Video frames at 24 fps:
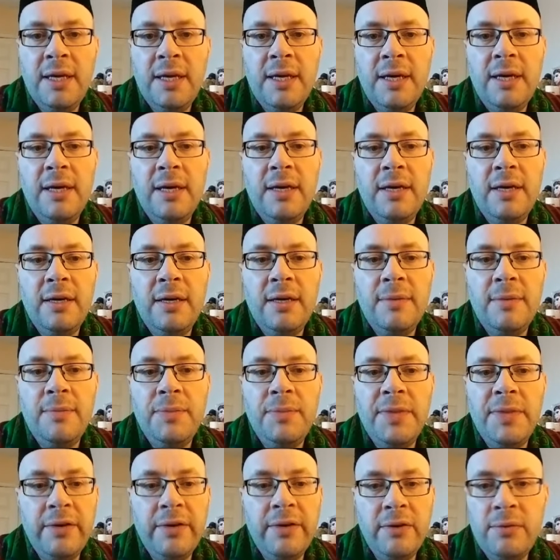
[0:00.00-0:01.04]

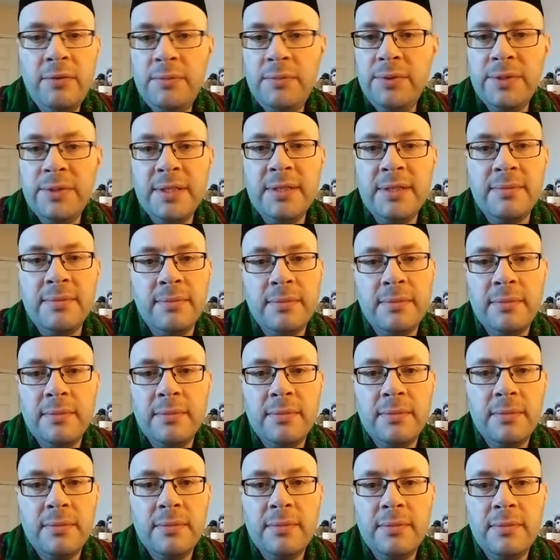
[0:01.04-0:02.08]
they are a Muslim.
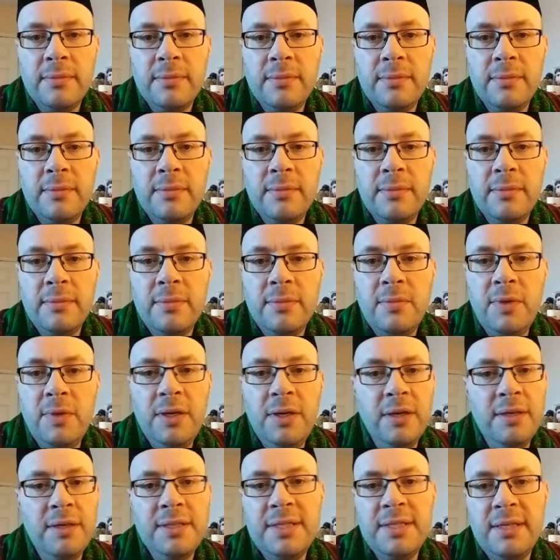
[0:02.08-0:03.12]
We
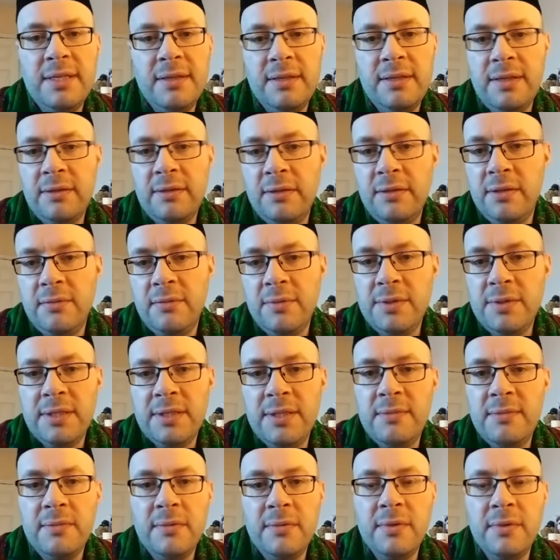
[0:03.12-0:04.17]
can't say that they're not a
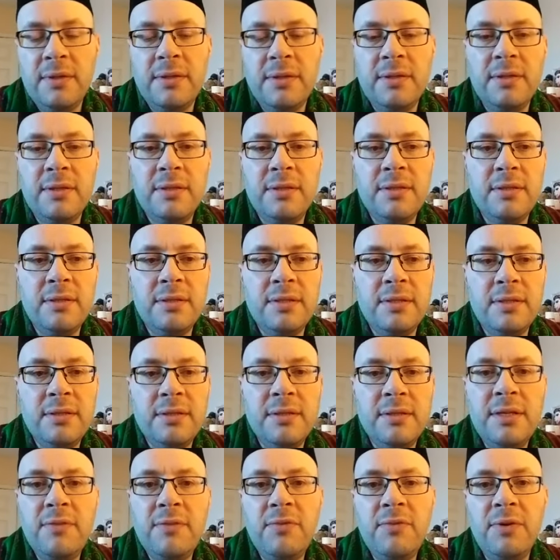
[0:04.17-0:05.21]
Muslim, and there's
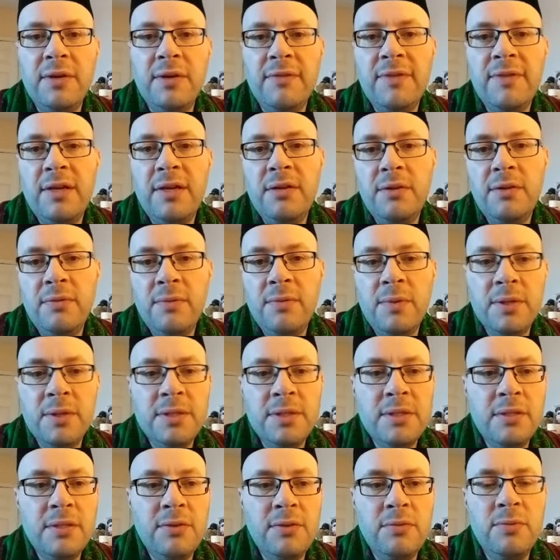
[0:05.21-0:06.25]
nothing wrong. If they don't want
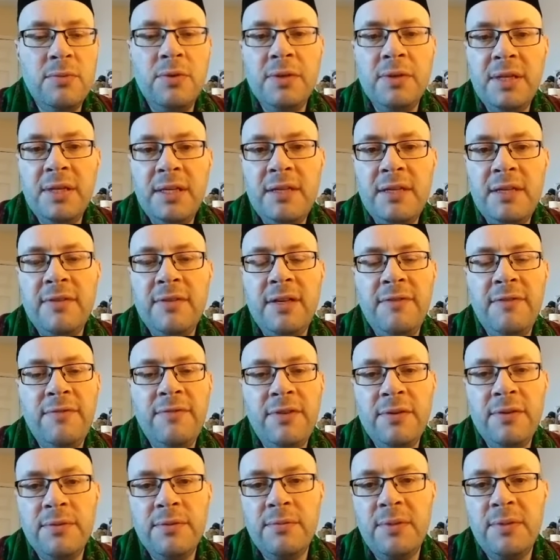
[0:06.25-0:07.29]
to do Mawlid, if they
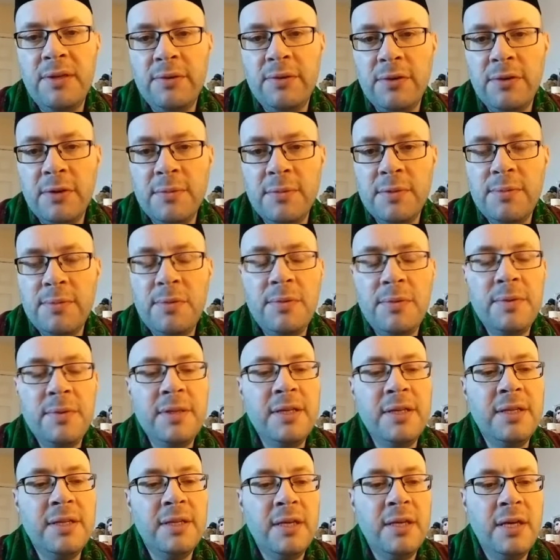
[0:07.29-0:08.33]
feel a bit uncomfortable with
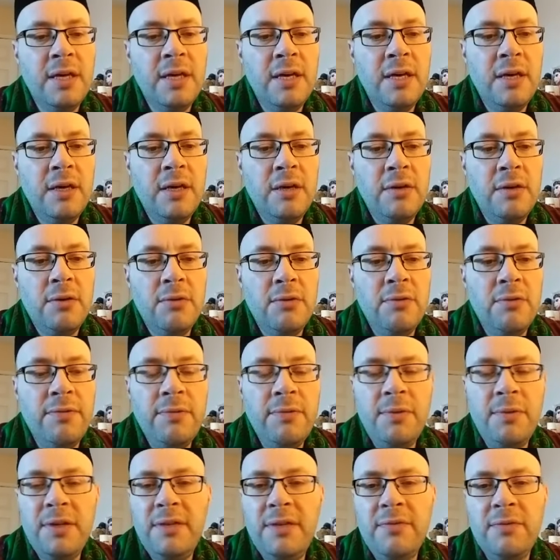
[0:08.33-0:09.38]
it, or for
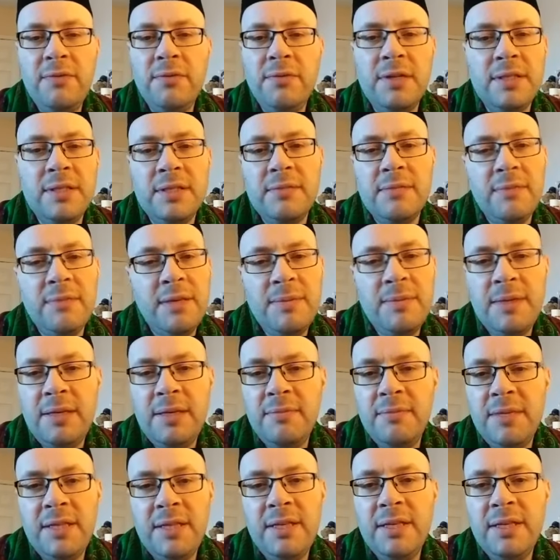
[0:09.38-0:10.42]
whatever reason, maybe in
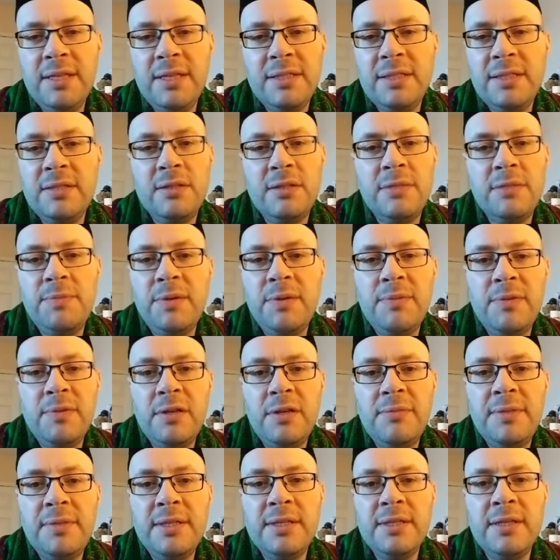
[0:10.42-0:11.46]
many cases just people
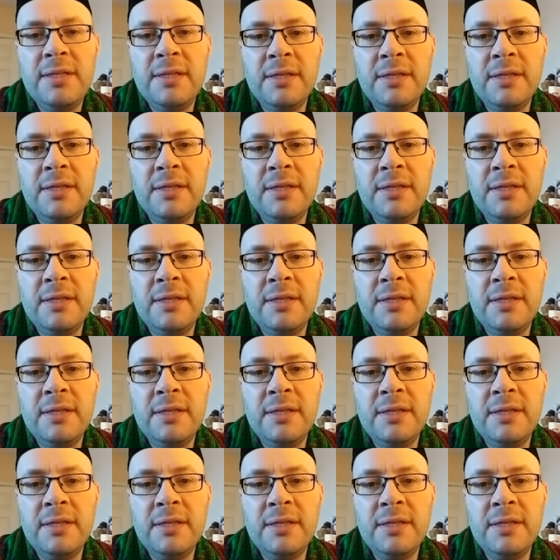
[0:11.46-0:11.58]
are busy,